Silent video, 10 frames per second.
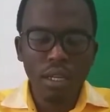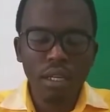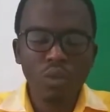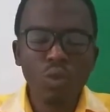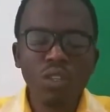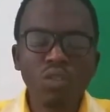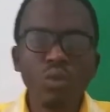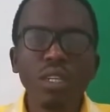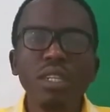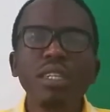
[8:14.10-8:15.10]
It was
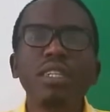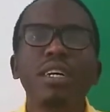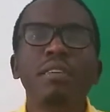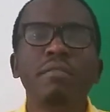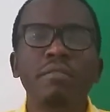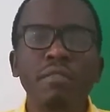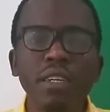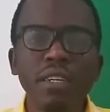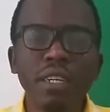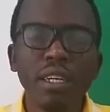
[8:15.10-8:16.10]
really a
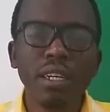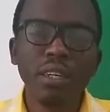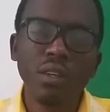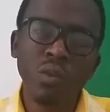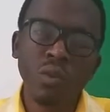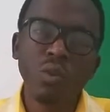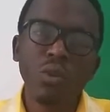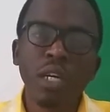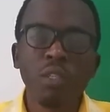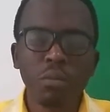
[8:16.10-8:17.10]
very good
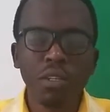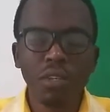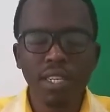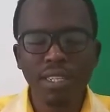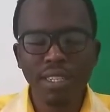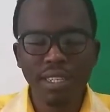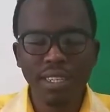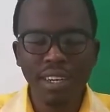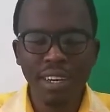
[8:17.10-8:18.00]
experience